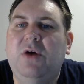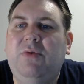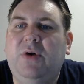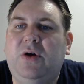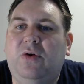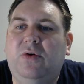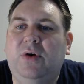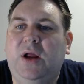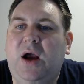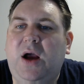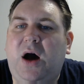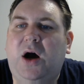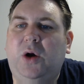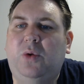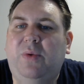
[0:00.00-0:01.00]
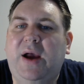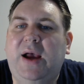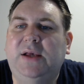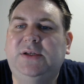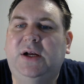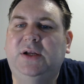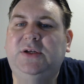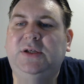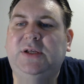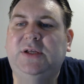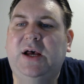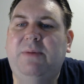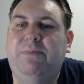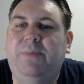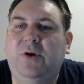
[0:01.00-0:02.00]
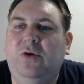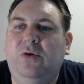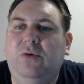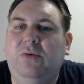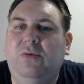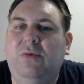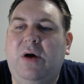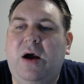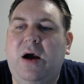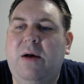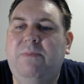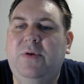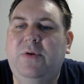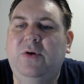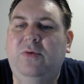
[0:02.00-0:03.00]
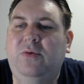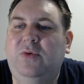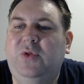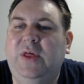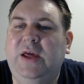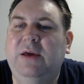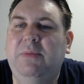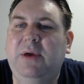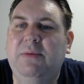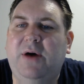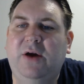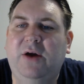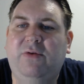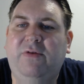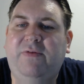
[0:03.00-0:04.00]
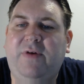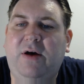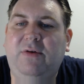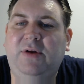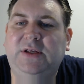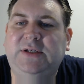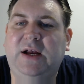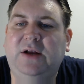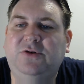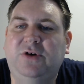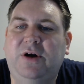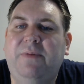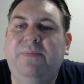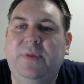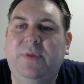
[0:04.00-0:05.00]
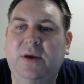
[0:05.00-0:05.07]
recording hardware such as a blue thingamy microphone, etc.